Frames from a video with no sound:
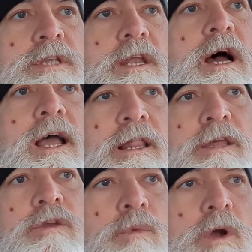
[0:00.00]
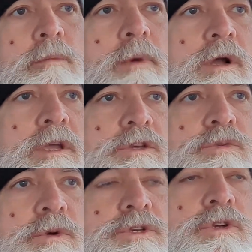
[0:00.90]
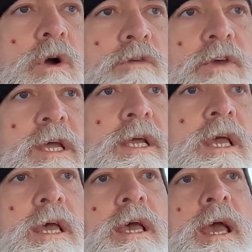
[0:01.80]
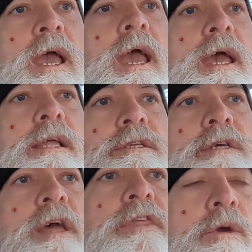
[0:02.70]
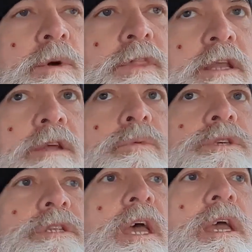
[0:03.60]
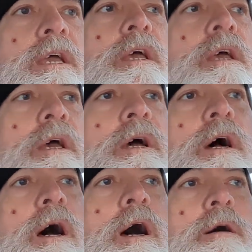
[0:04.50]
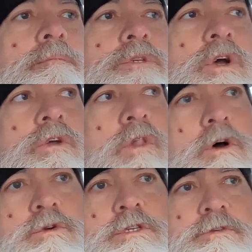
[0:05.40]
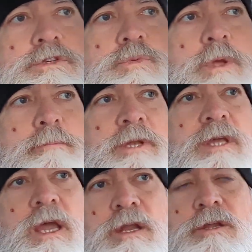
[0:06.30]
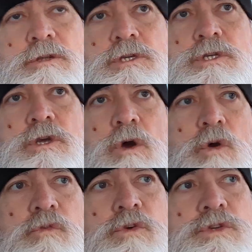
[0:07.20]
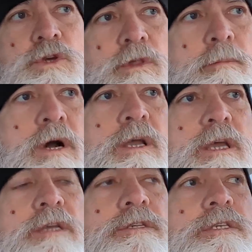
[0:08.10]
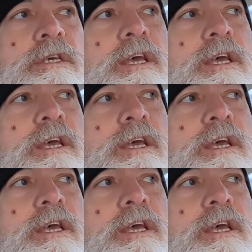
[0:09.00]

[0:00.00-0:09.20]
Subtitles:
an island where monkeys were starving, and I think what they did was they took loads of sweet potatoes over to the monkeys